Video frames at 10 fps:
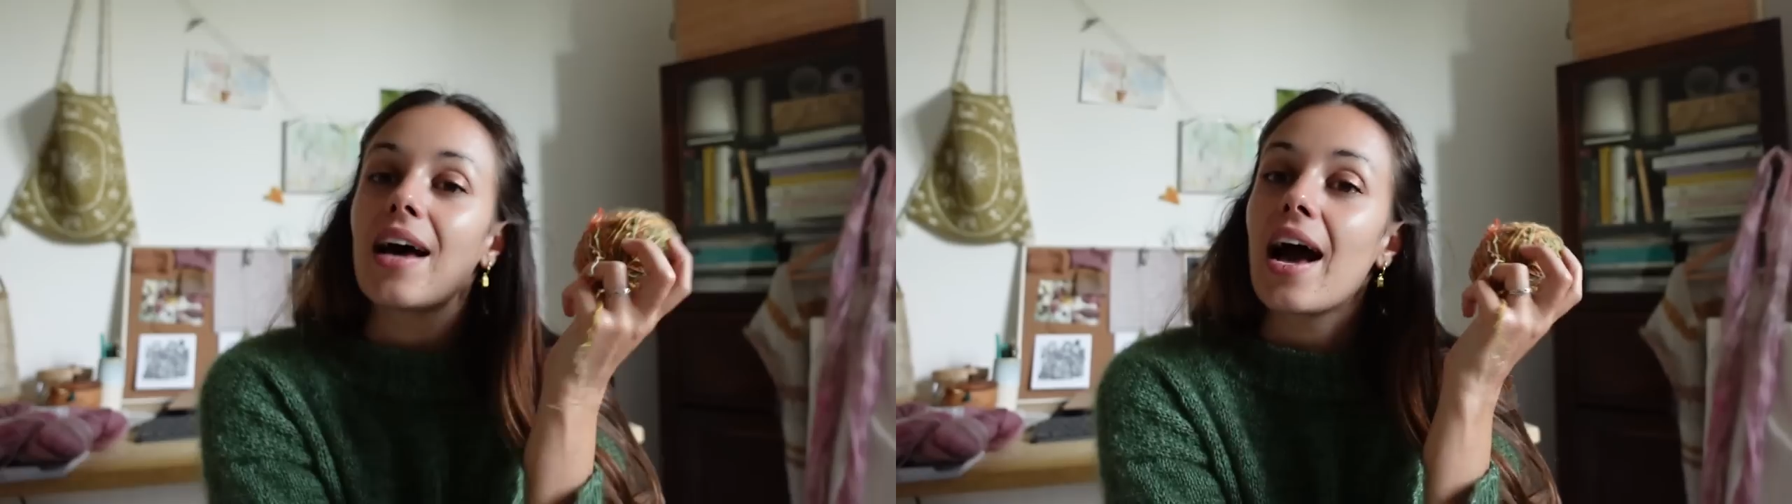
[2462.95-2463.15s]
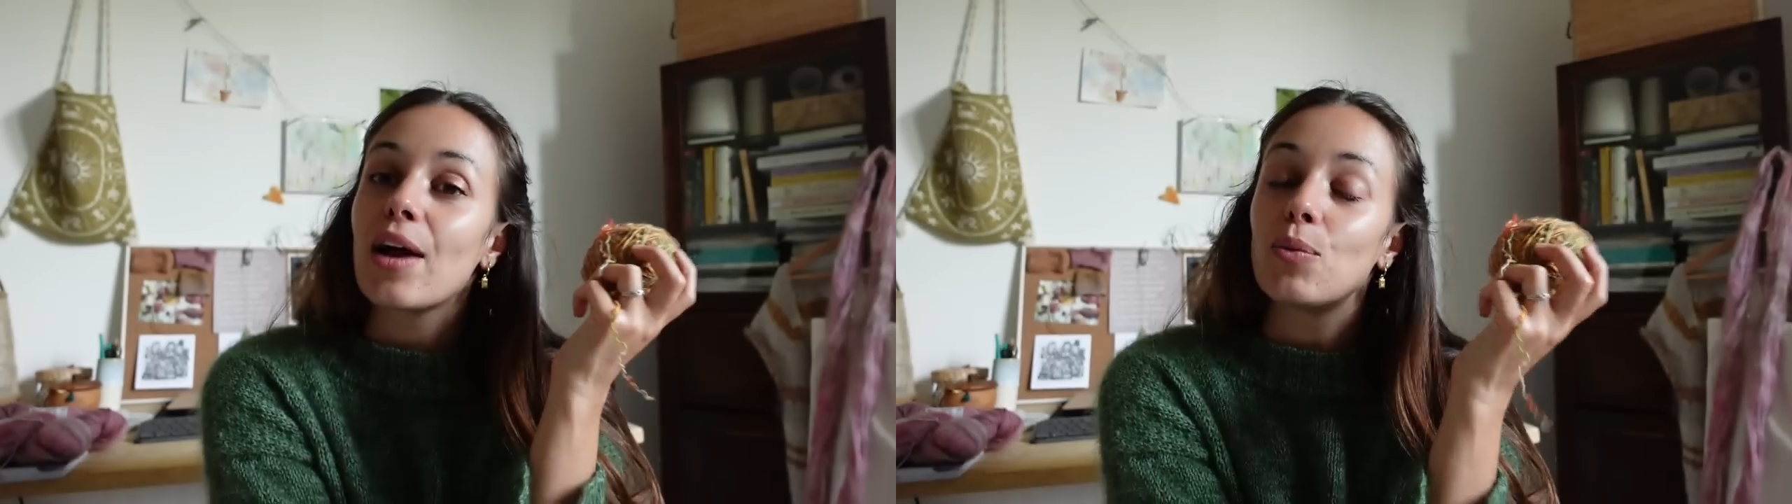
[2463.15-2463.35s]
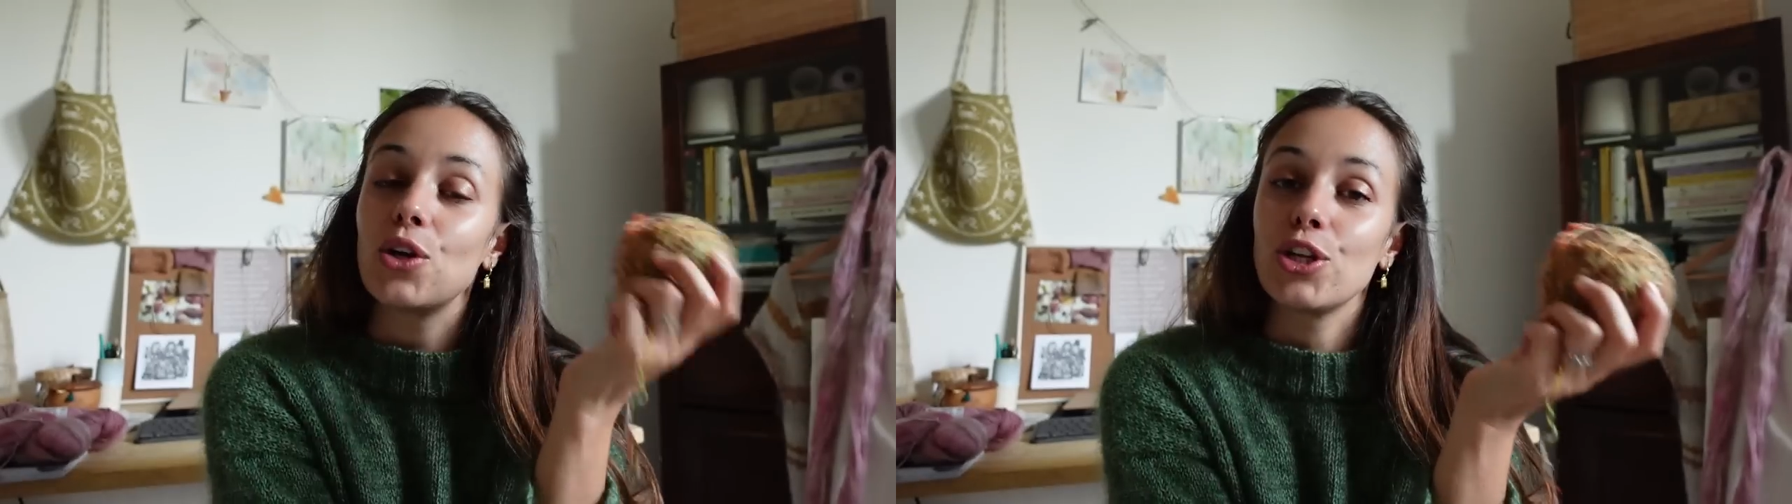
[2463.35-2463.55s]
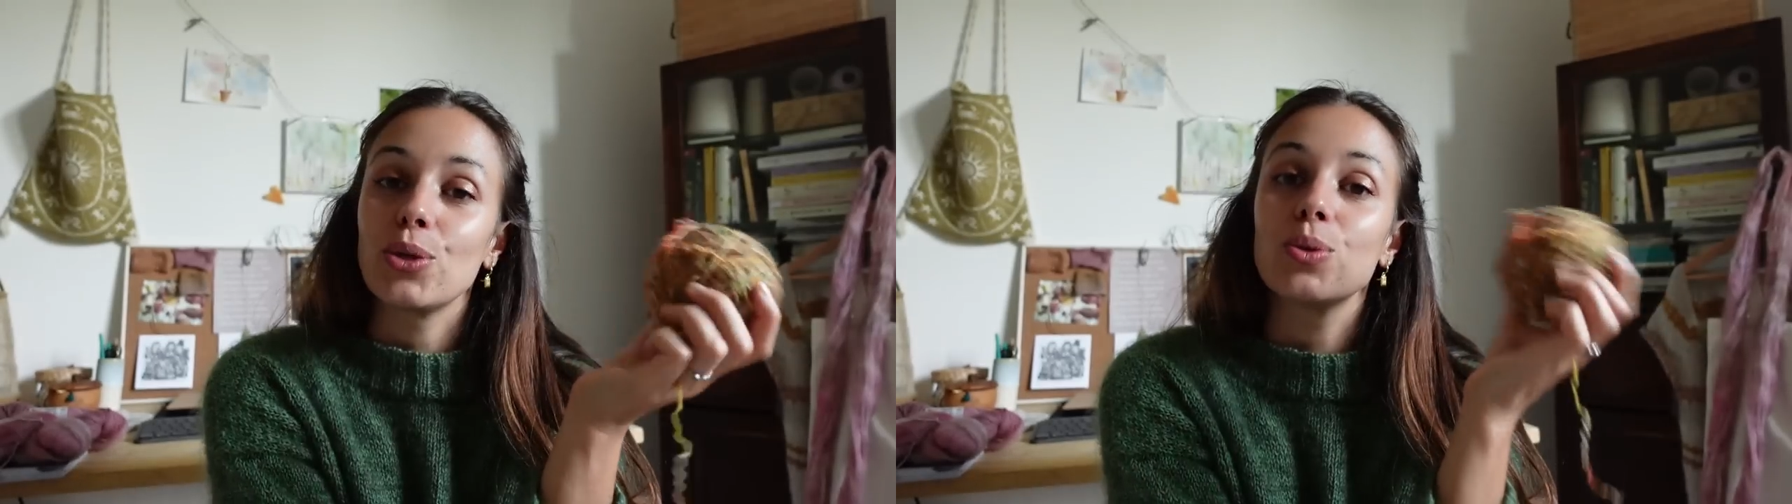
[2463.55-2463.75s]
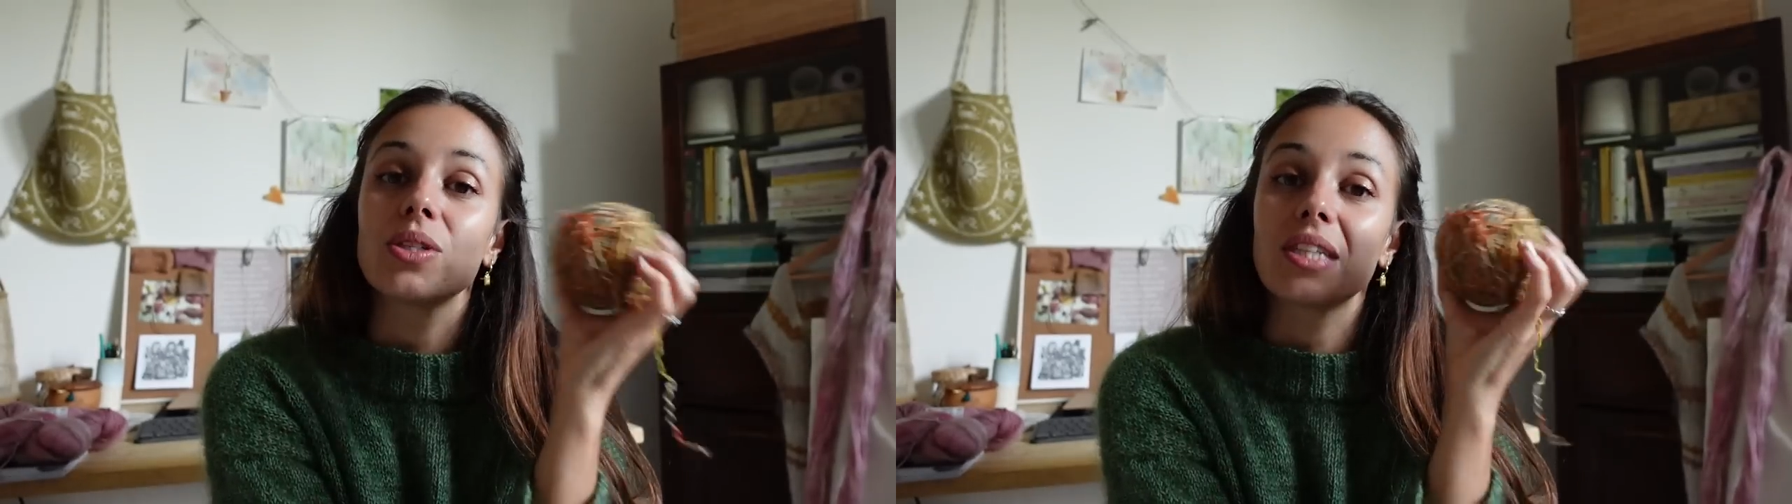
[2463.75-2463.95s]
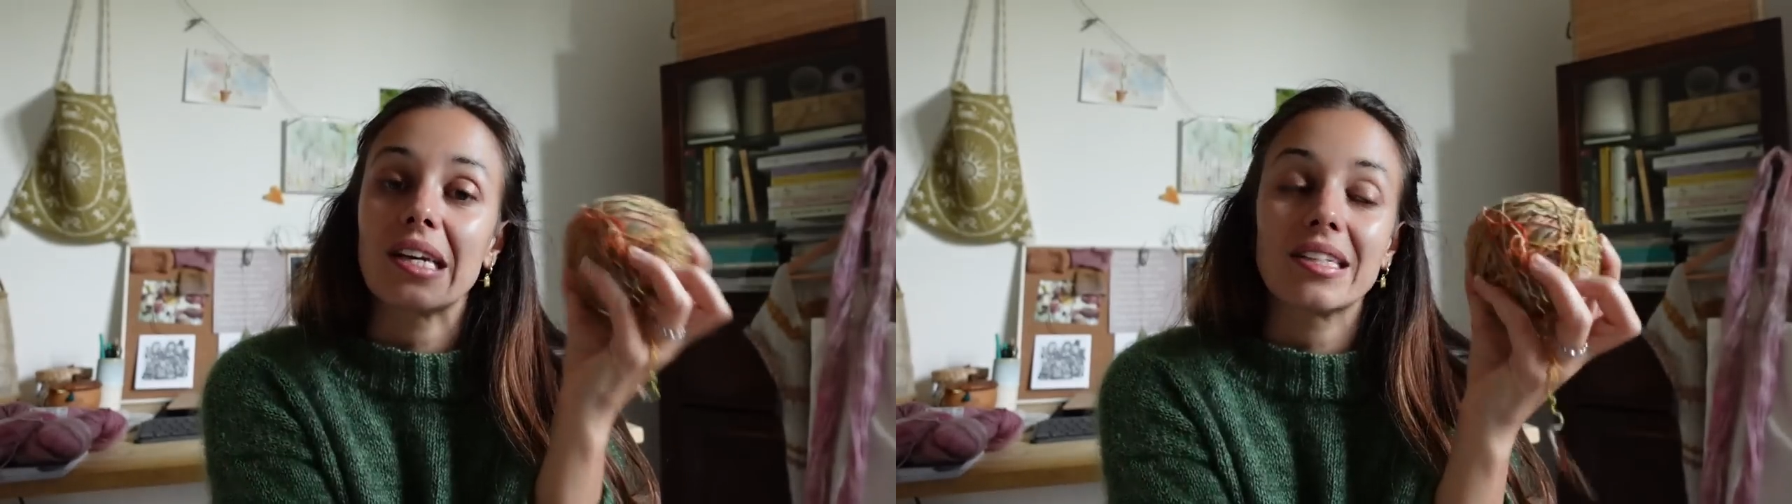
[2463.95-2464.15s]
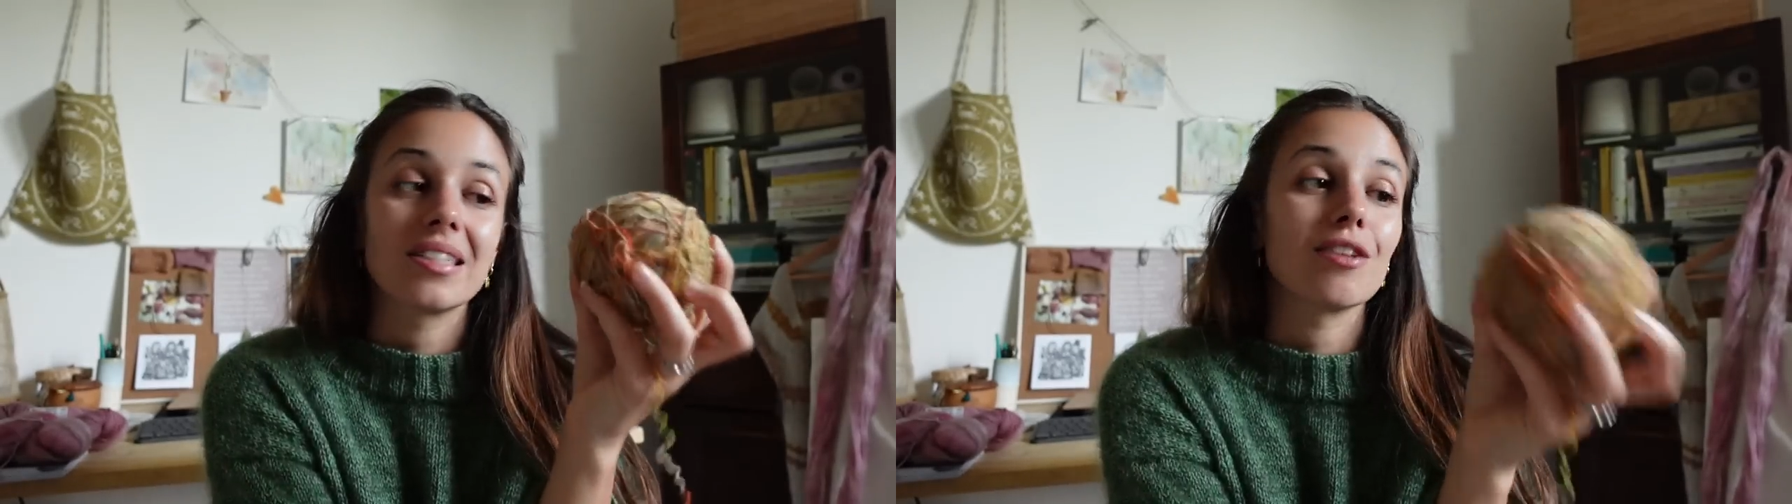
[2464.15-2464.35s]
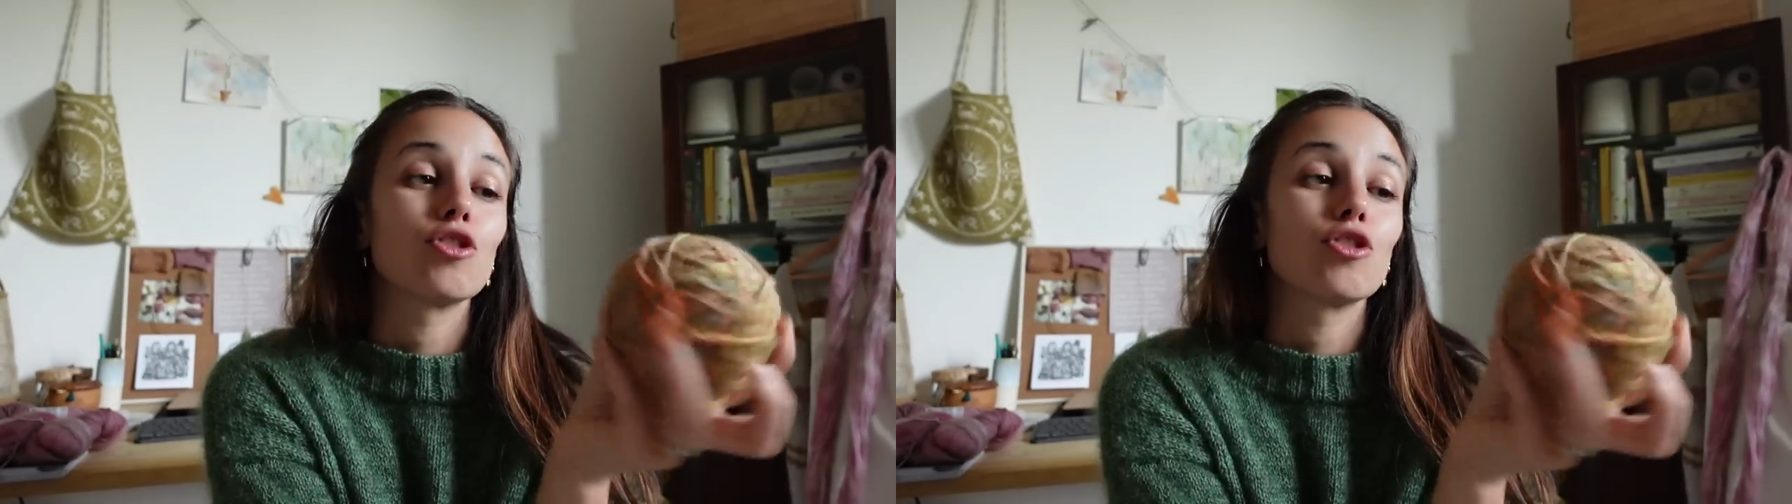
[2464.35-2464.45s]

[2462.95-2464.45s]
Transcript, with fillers: I will use this